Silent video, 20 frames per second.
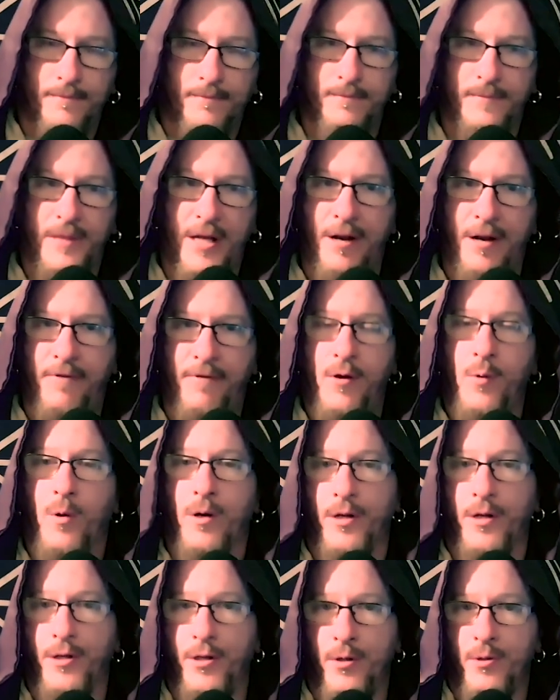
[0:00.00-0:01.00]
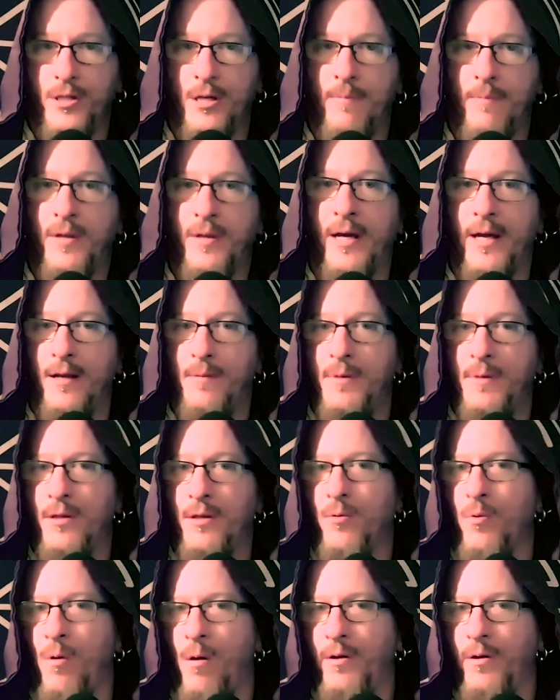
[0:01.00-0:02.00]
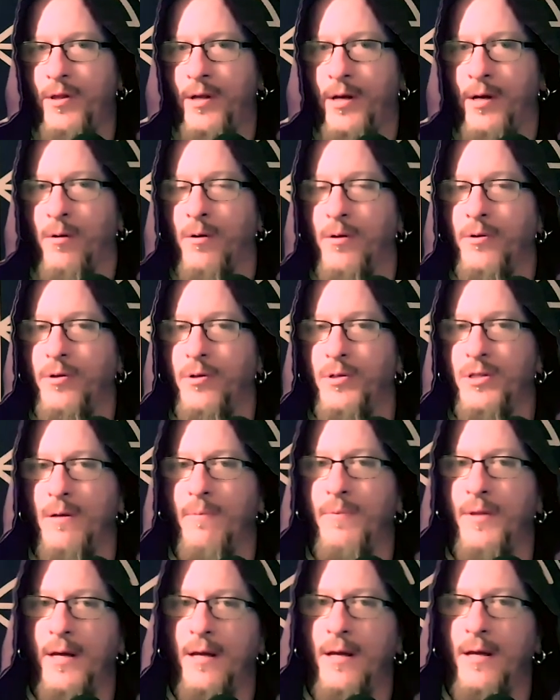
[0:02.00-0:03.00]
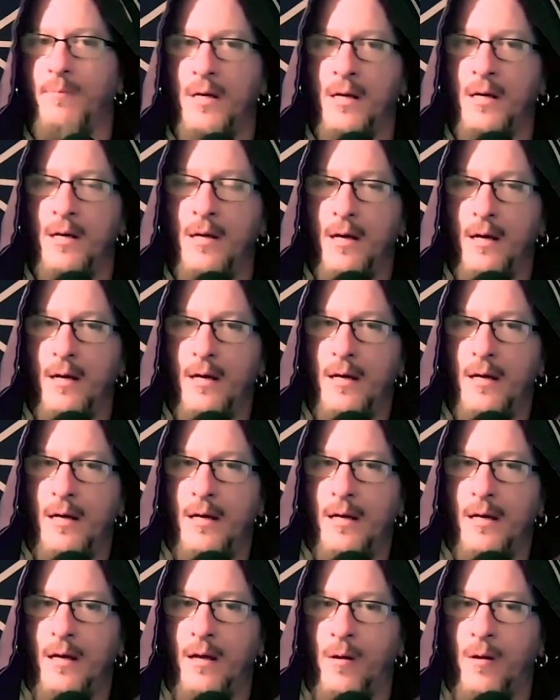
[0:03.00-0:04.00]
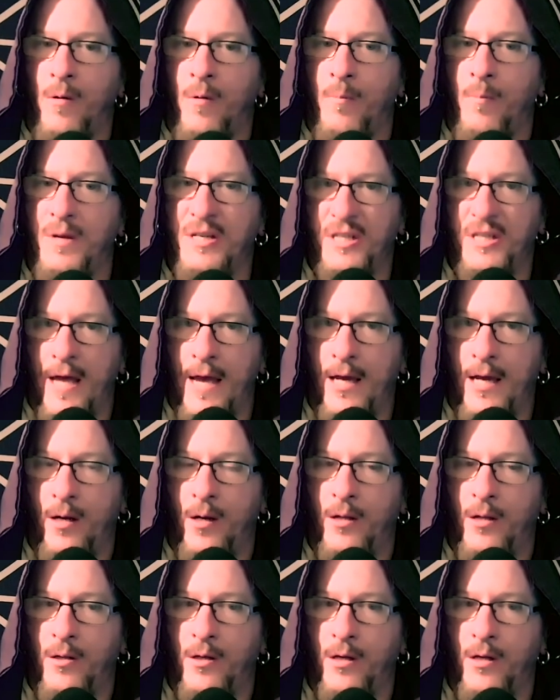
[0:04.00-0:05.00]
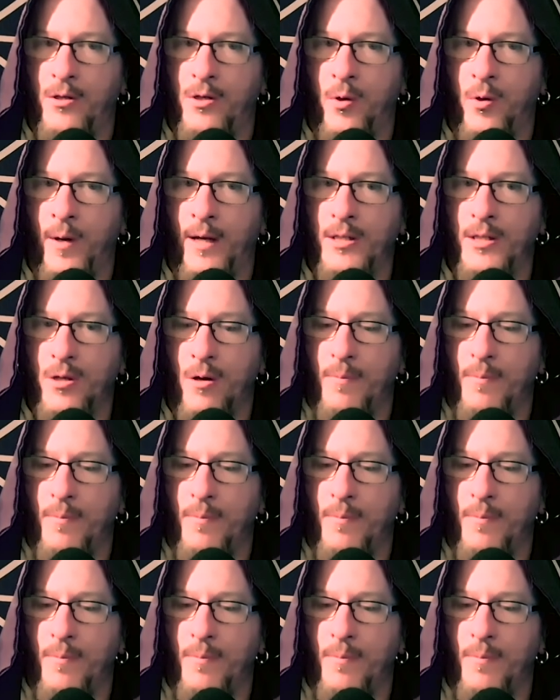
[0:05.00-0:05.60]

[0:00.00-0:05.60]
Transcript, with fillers: than if you were to do something and it be the wrong thing, or do something and be, you know, mistaken in in doing so.